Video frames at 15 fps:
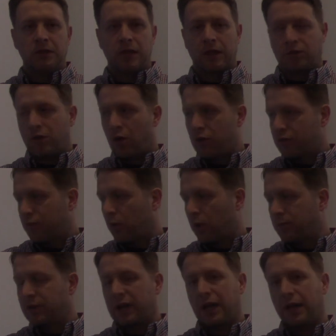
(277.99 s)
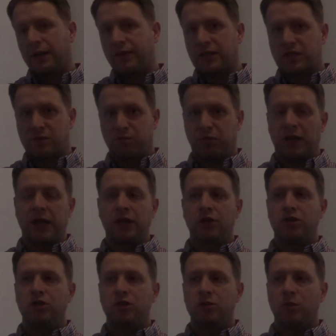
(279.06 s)
You get those forms that kind of
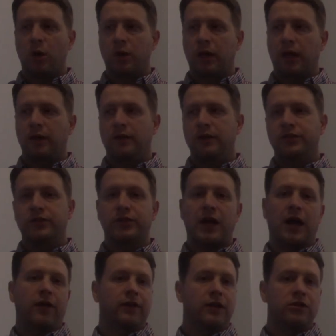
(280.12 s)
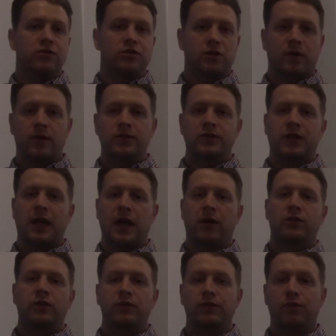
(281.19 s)
explain to you, okay, this is how the insurance
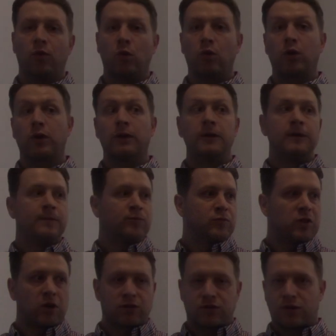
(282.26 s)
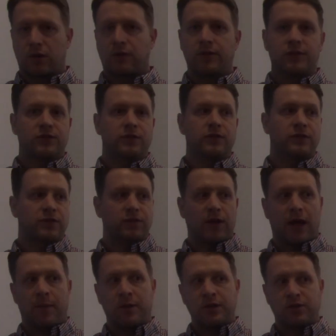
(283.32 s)
accounted for your service, and this
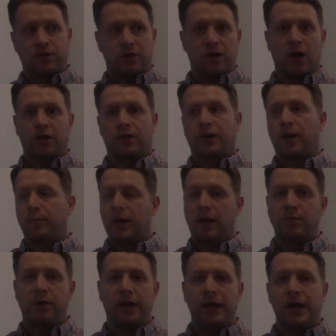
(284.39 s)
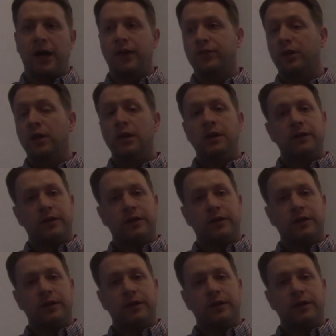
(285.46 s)
is how much the doctor got paid by us,